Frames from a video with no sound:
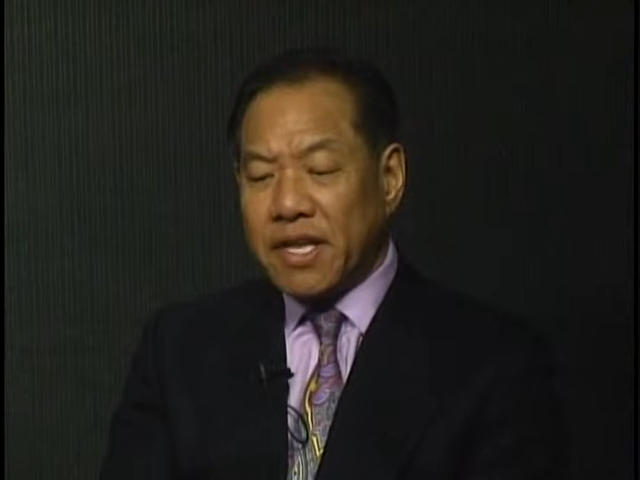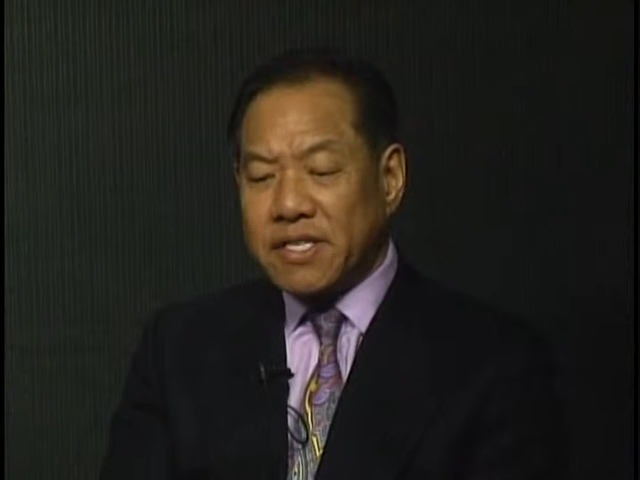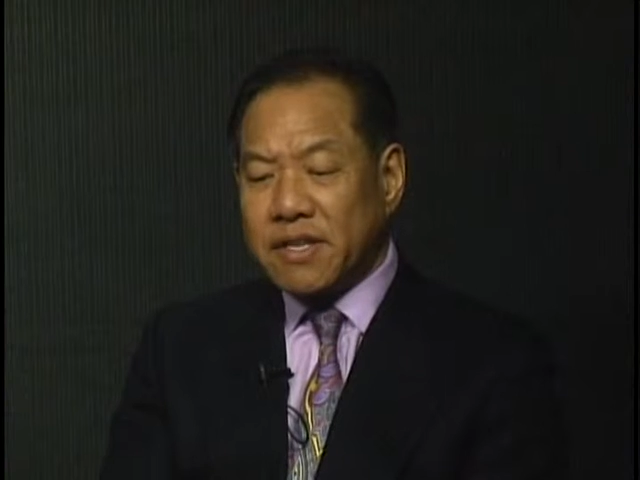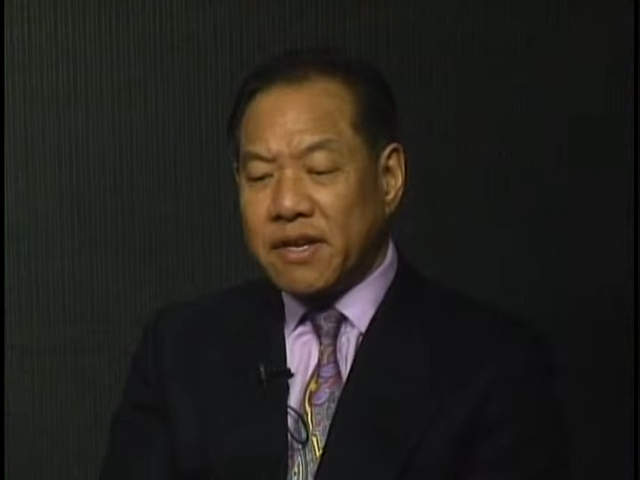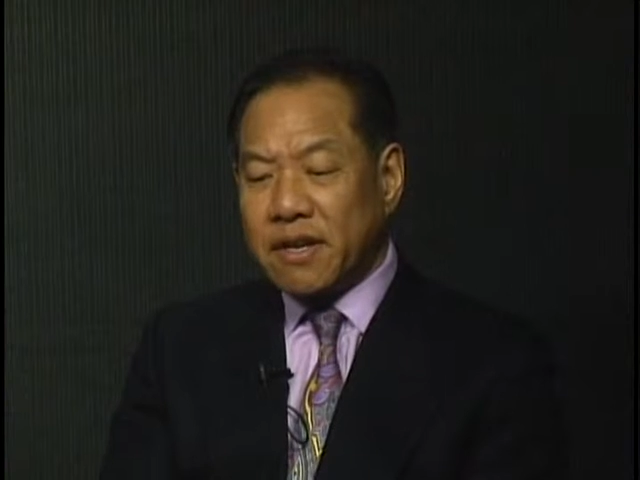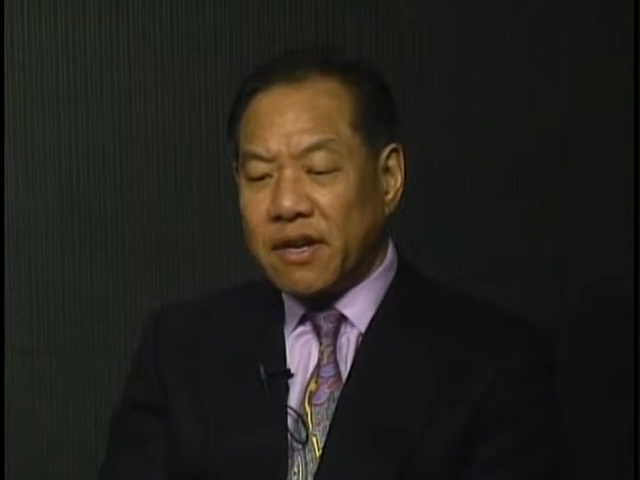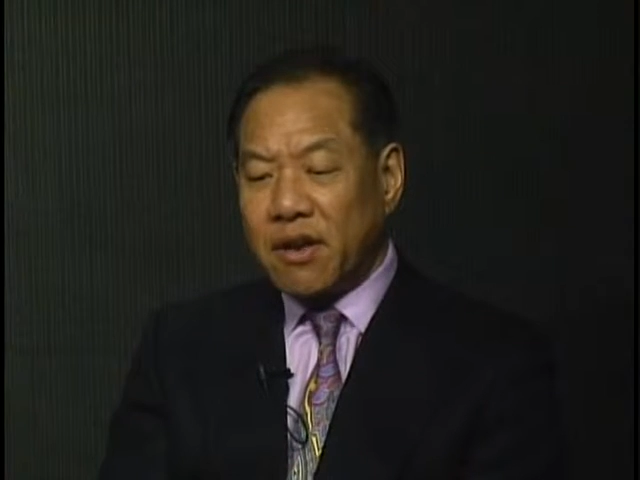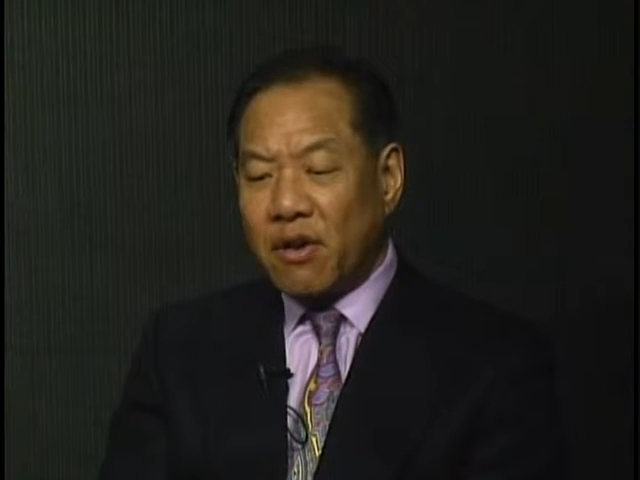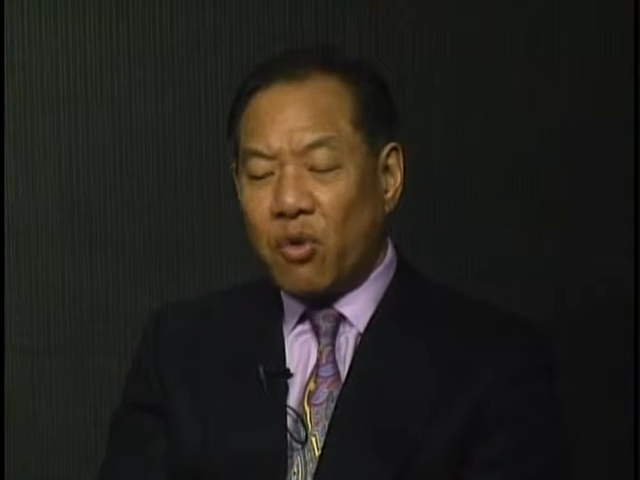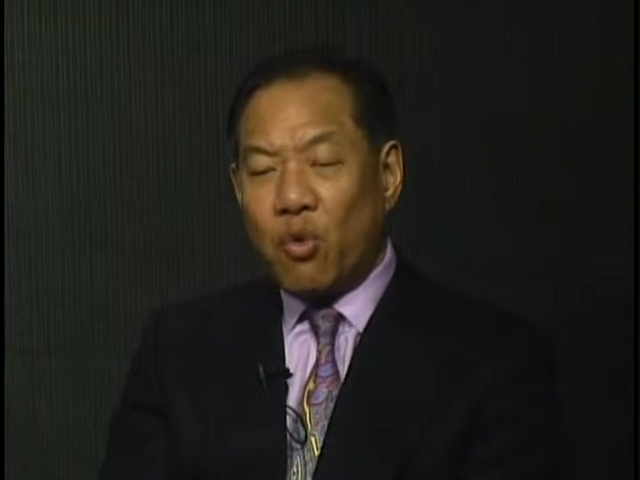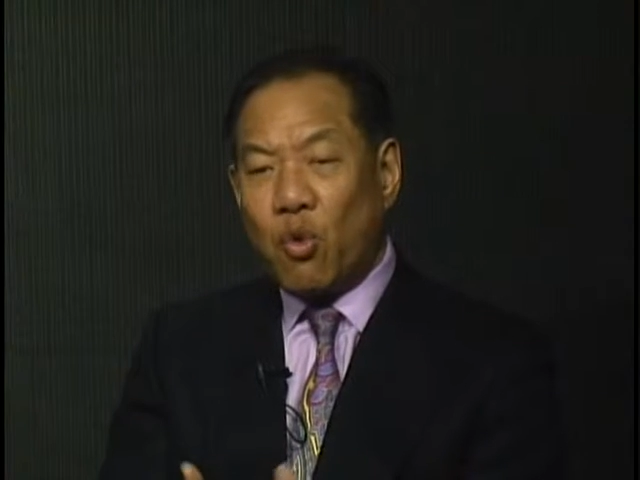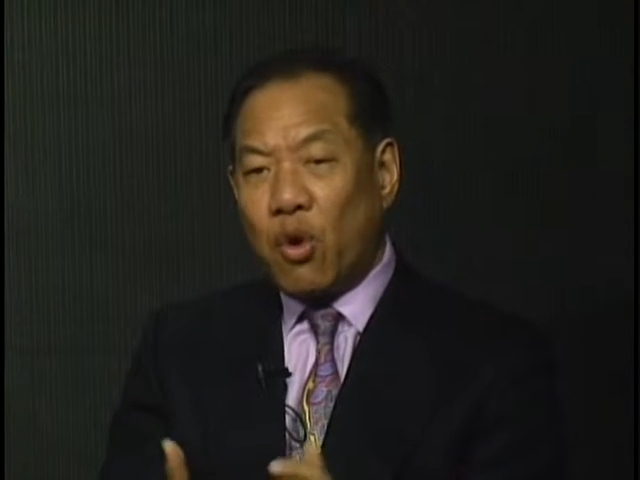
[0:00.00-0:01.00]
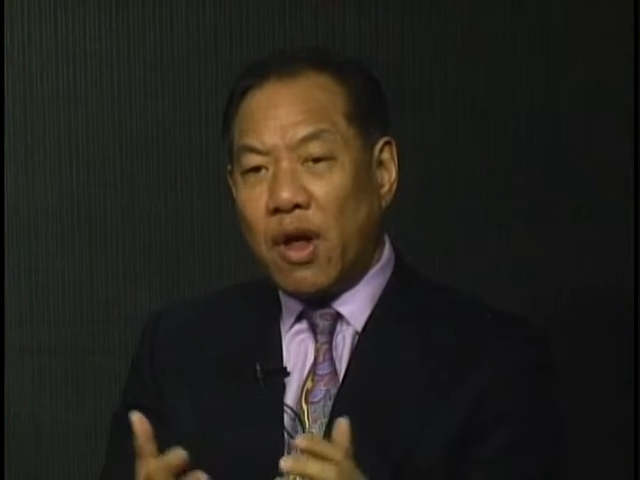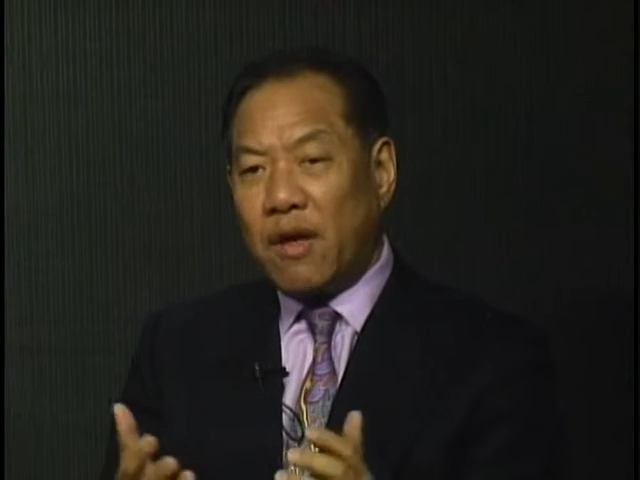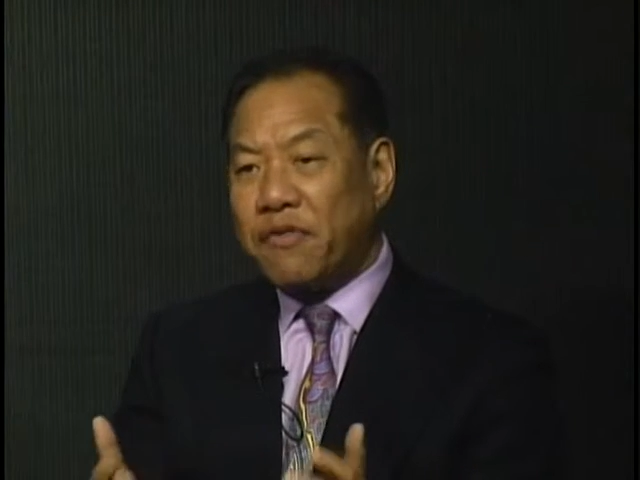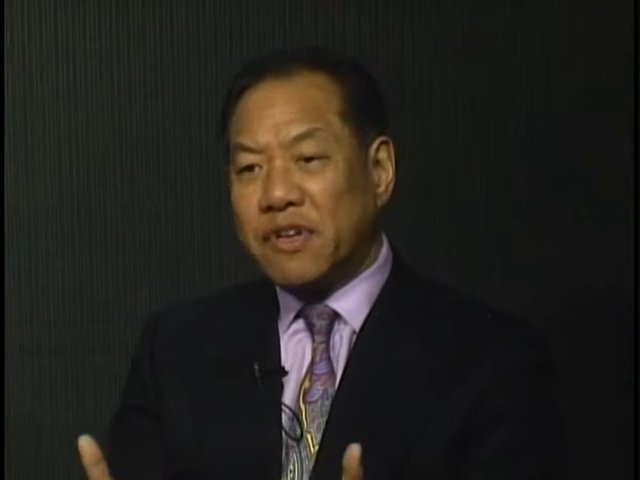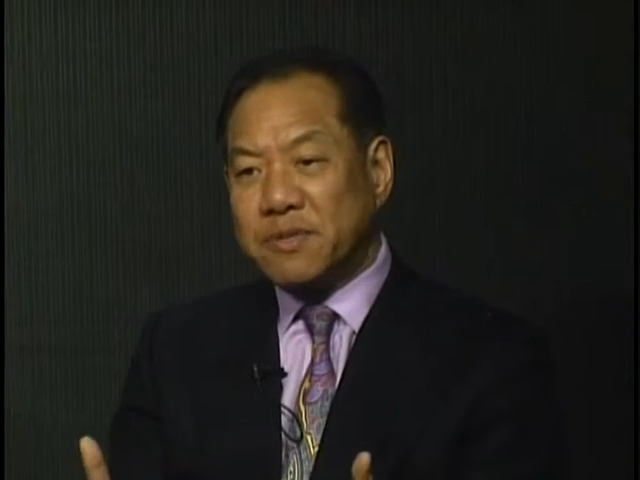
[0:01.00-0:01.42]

it's if you're